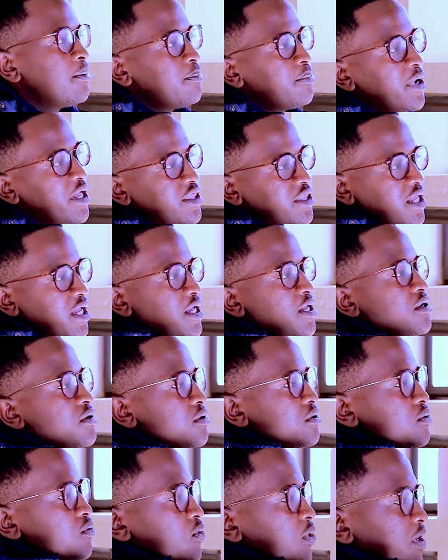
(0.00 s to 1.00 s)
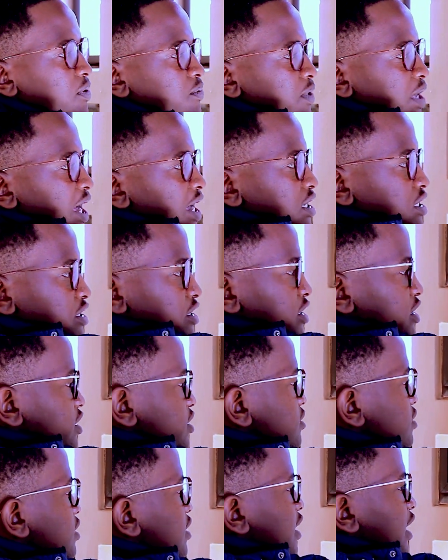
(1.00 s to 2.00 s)
but then when we actually
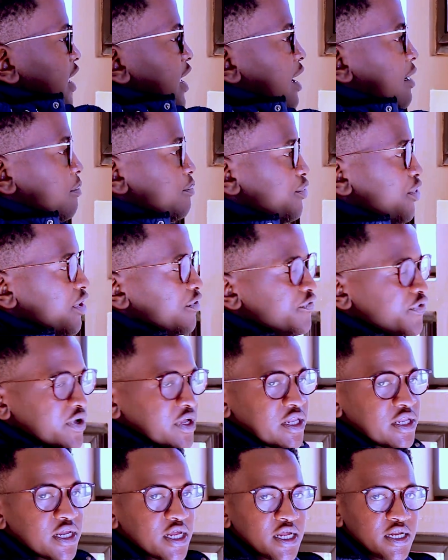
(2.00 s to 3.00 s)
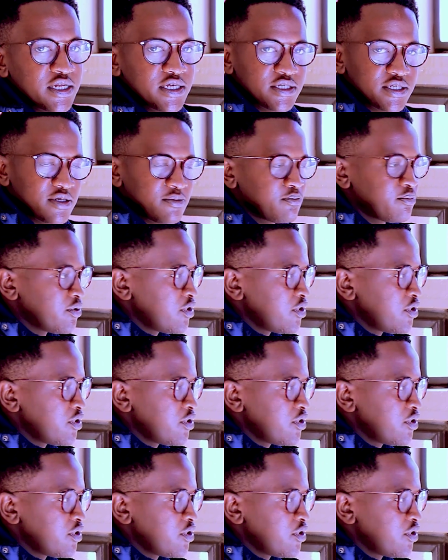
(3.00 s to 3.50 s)
get our profit, it is in